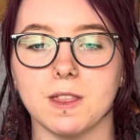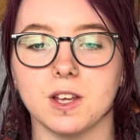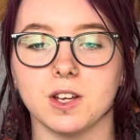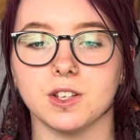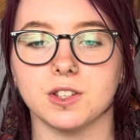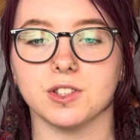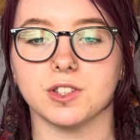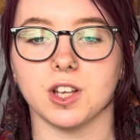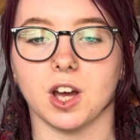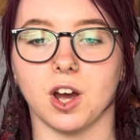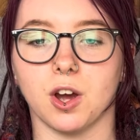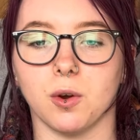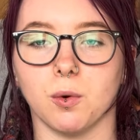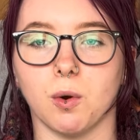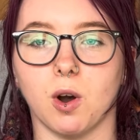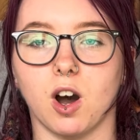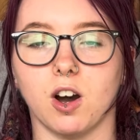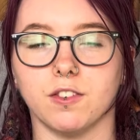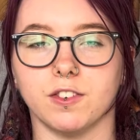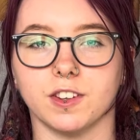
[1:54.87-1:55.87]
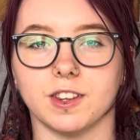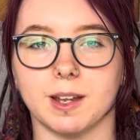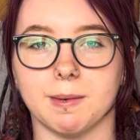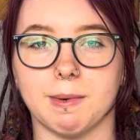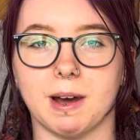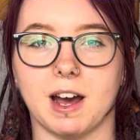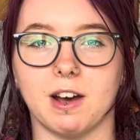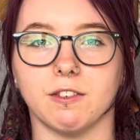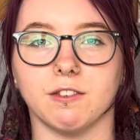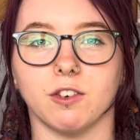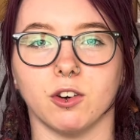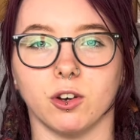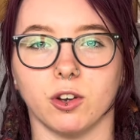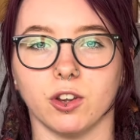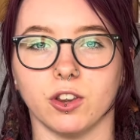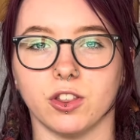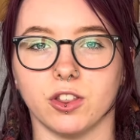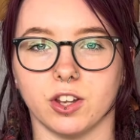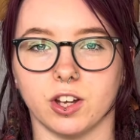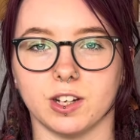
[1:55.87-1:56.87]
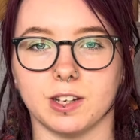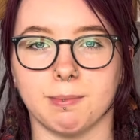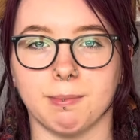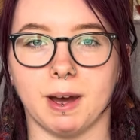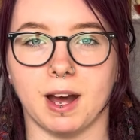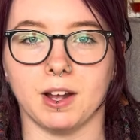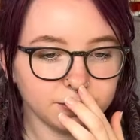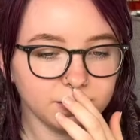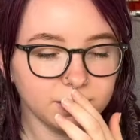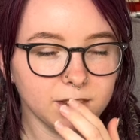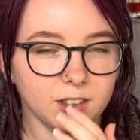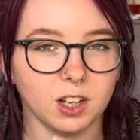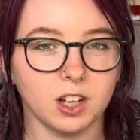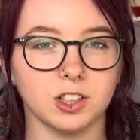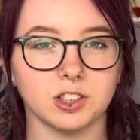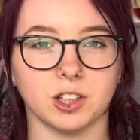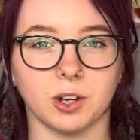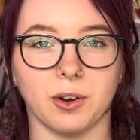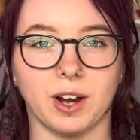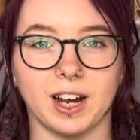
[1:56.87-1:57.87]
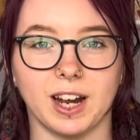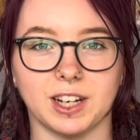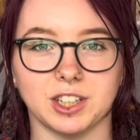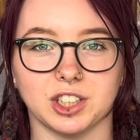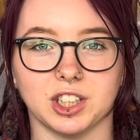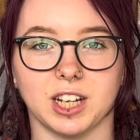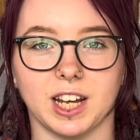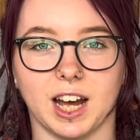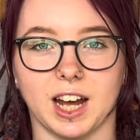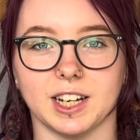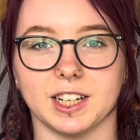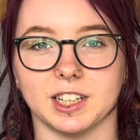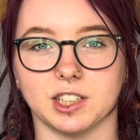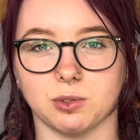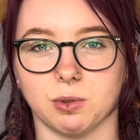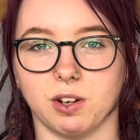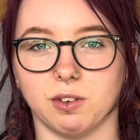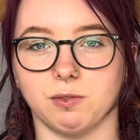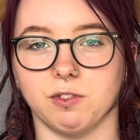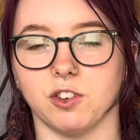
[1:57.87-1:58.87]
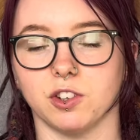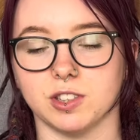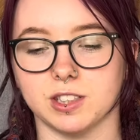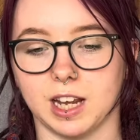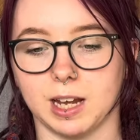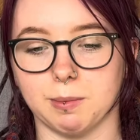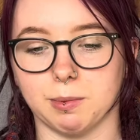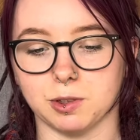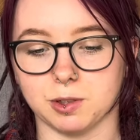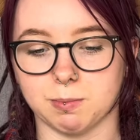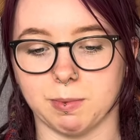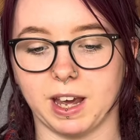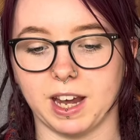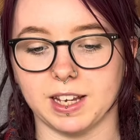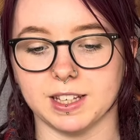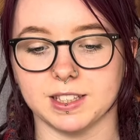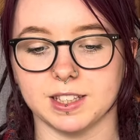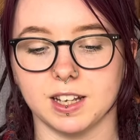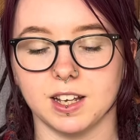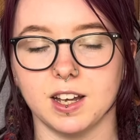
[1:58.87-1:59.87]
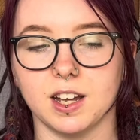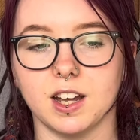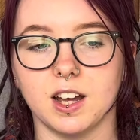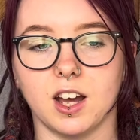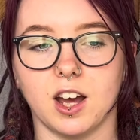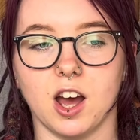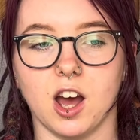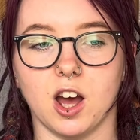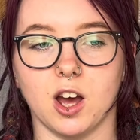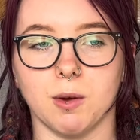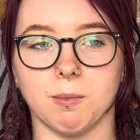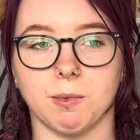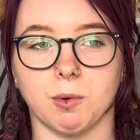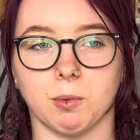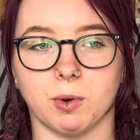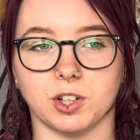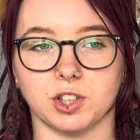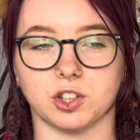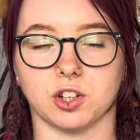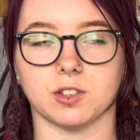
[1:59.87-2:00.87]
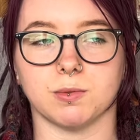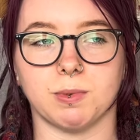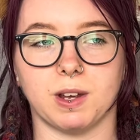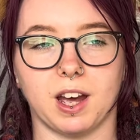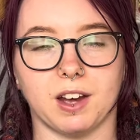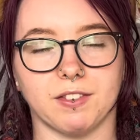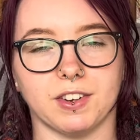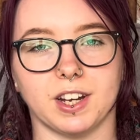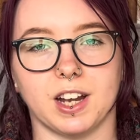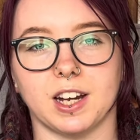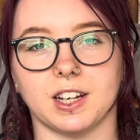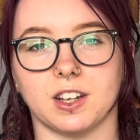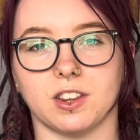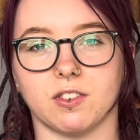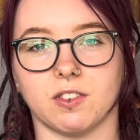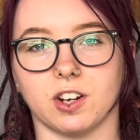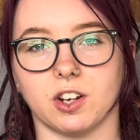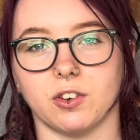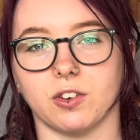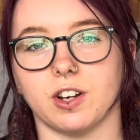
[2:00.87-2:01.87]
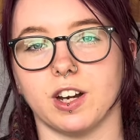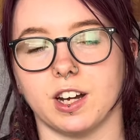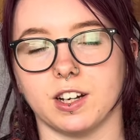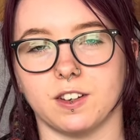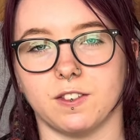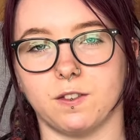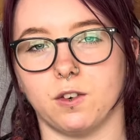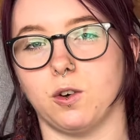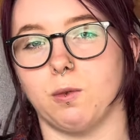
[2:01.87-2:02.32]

so offered them out for 30 pounds. So I actually had a 12-foot table space, which cost me either 93 or 94